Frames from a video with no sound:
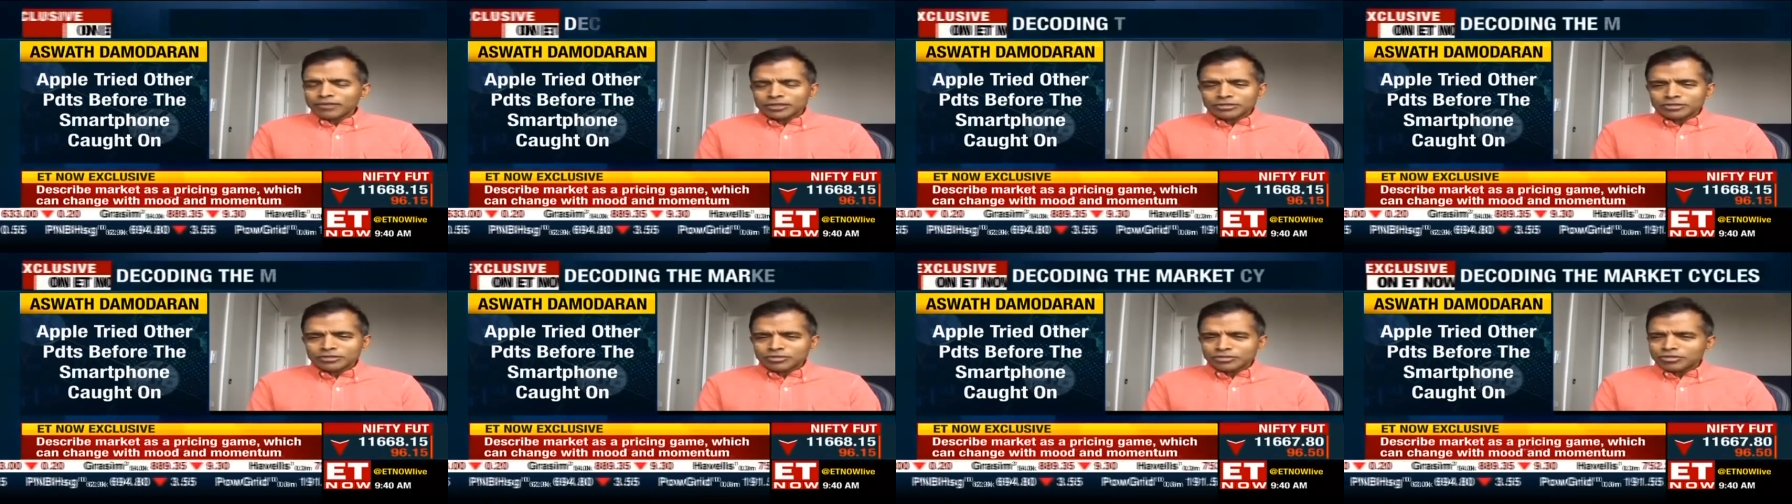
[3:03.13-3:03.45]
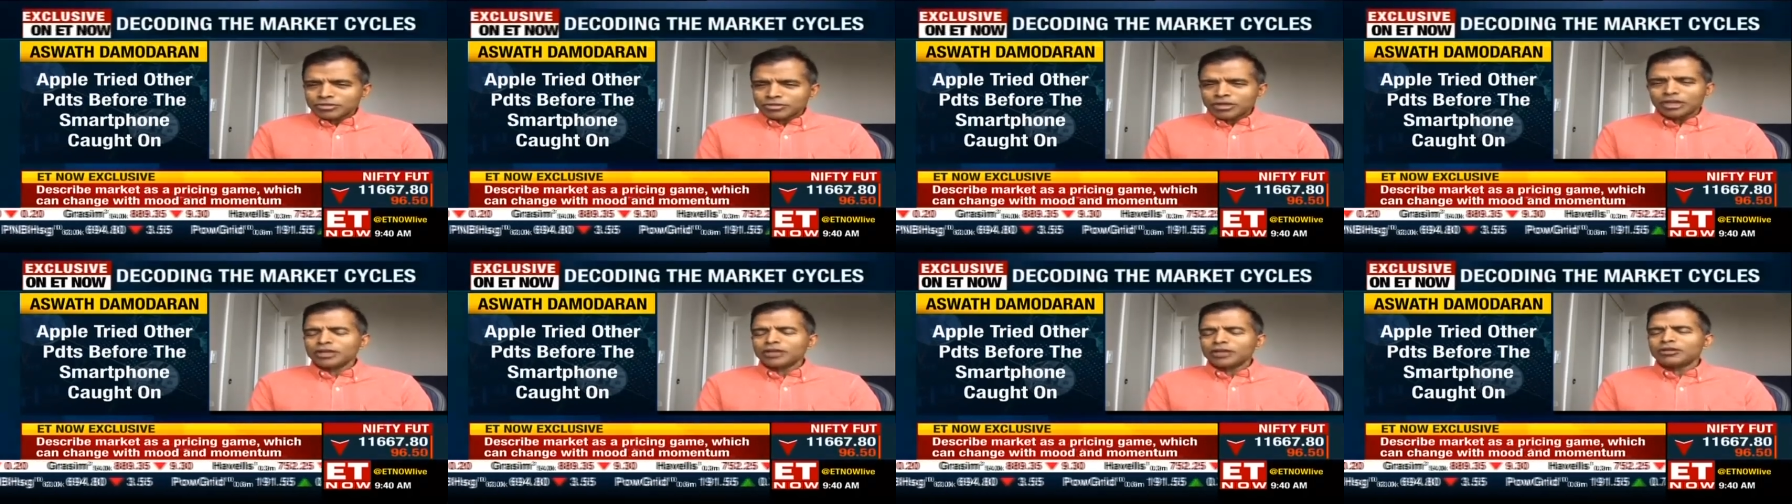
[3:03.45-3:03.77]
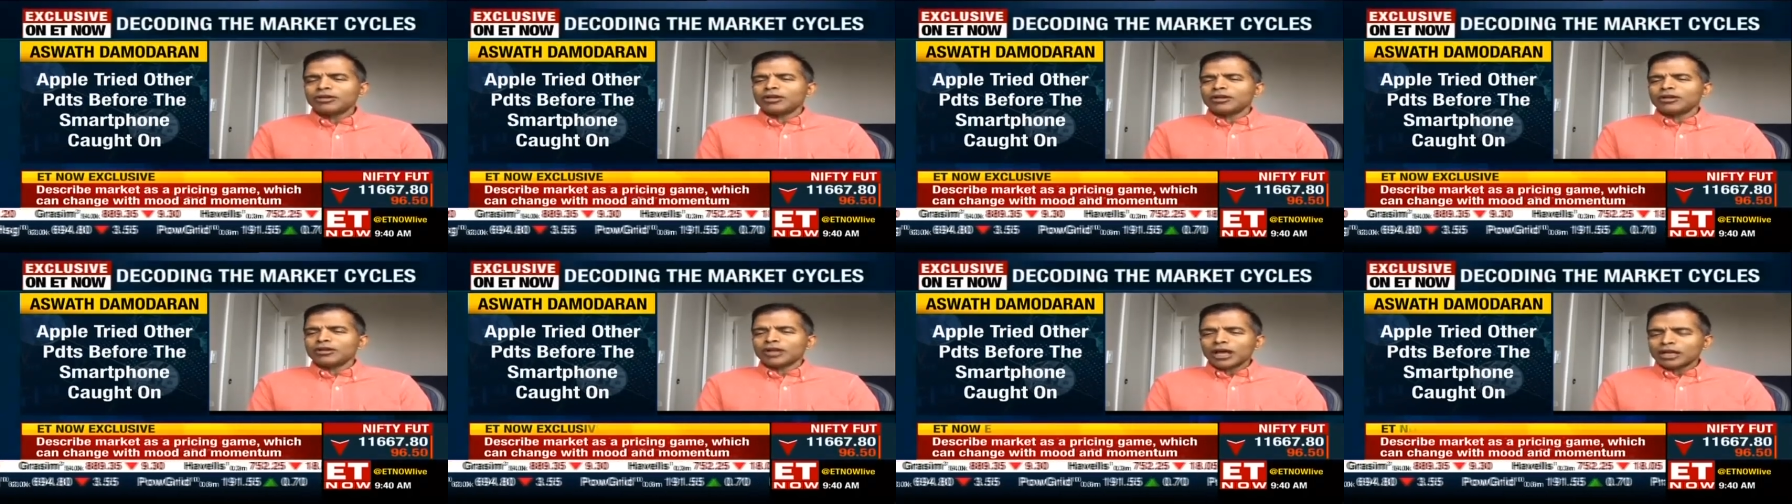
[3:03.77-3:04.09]
its really
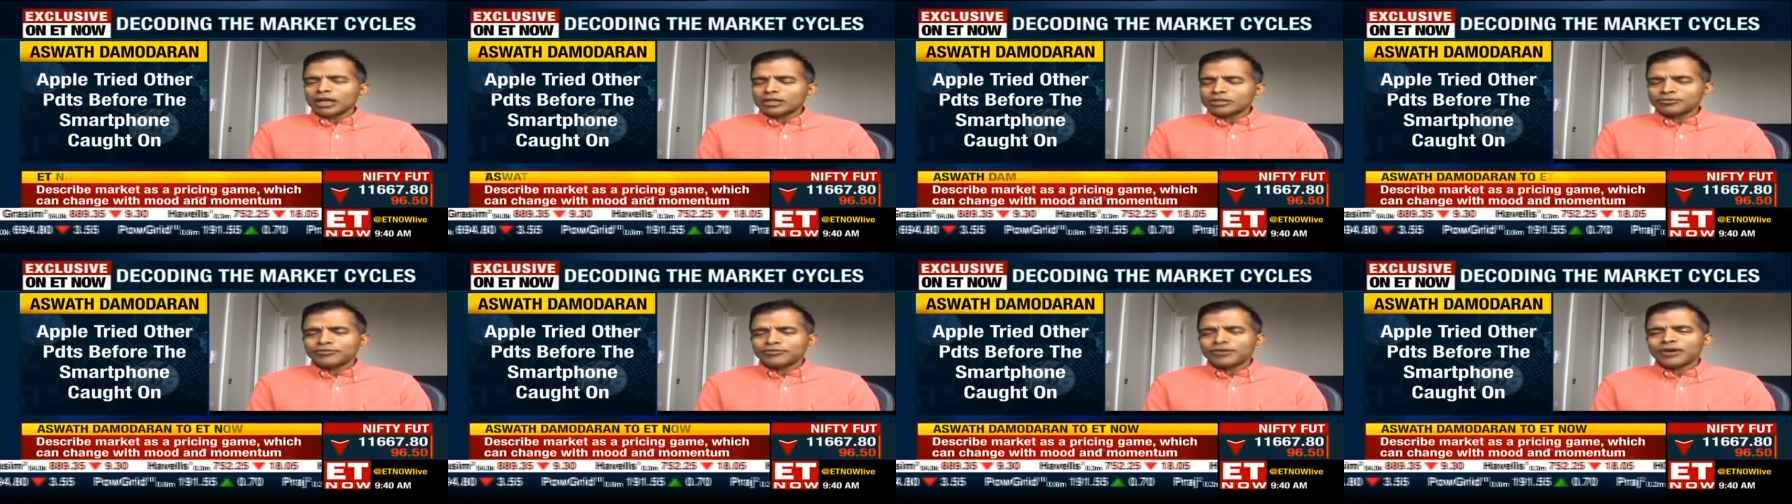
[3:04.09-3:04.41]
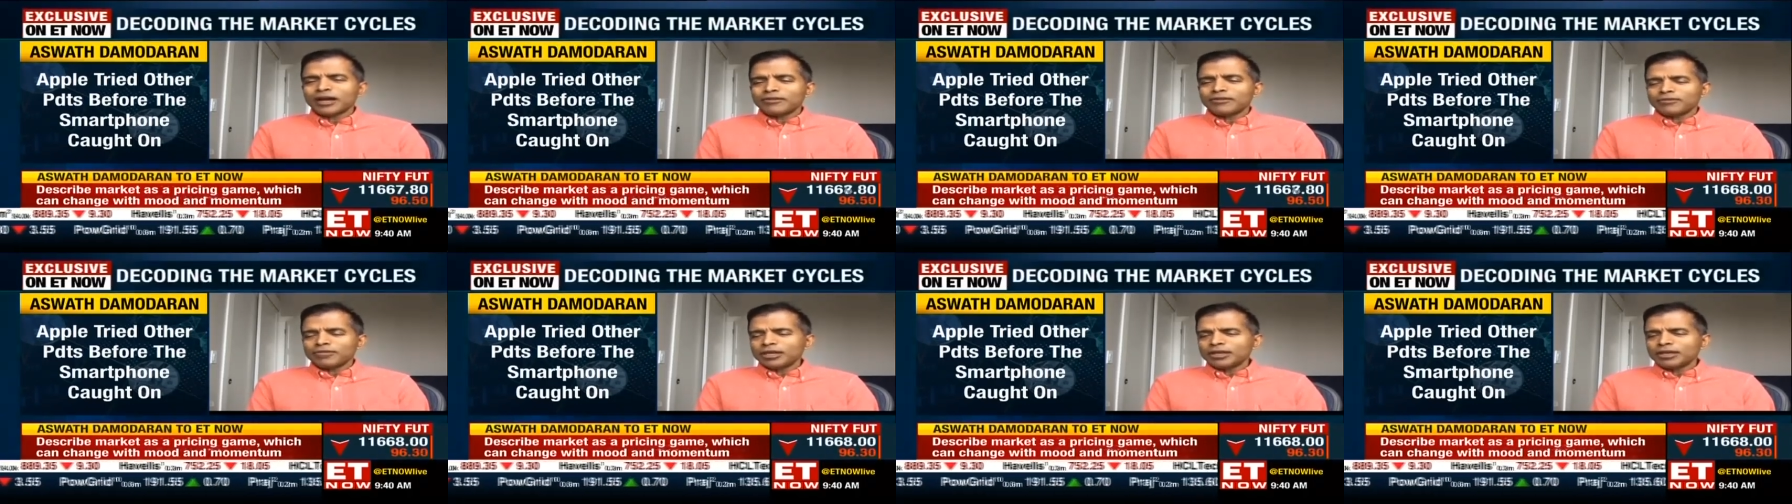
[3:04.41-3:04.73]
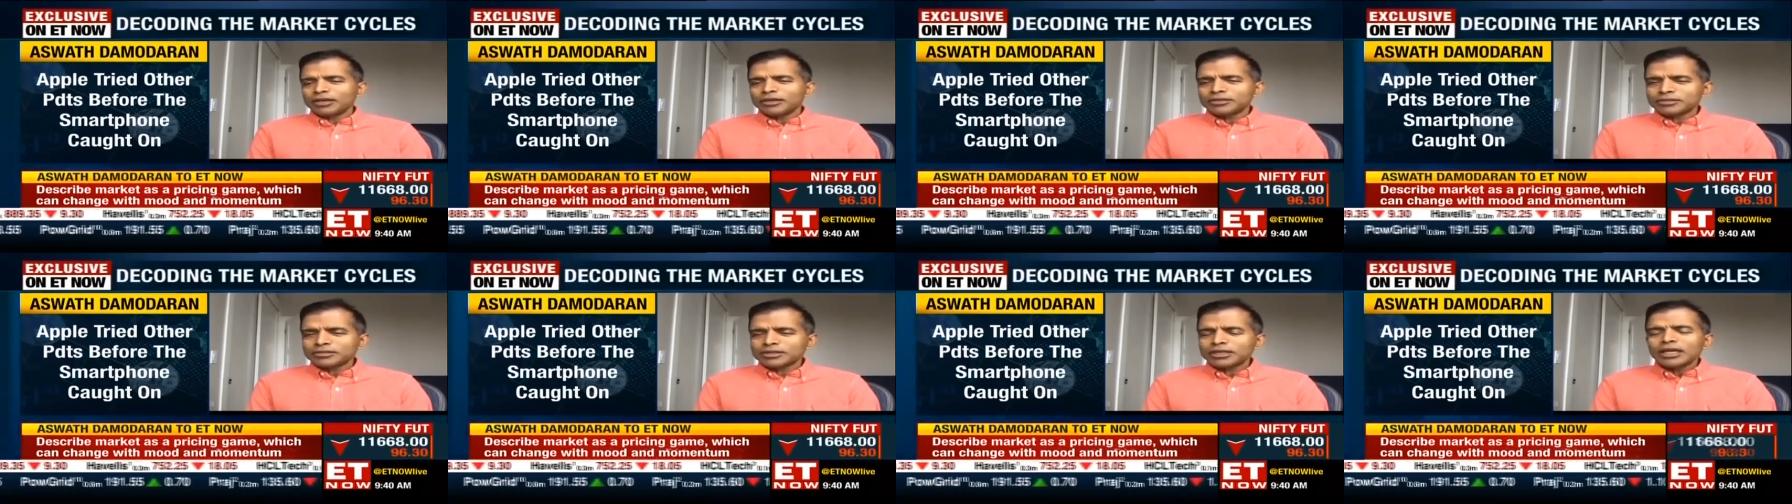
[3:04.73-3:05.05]
good last five
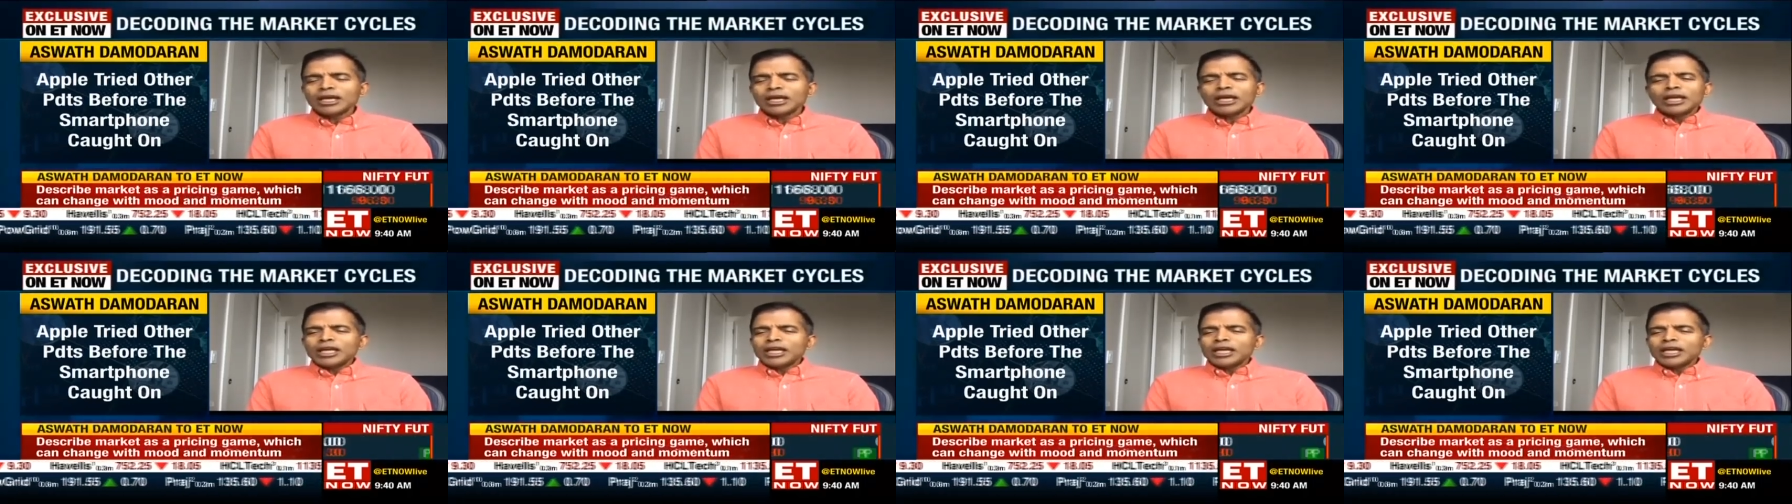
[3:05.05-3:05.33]
years,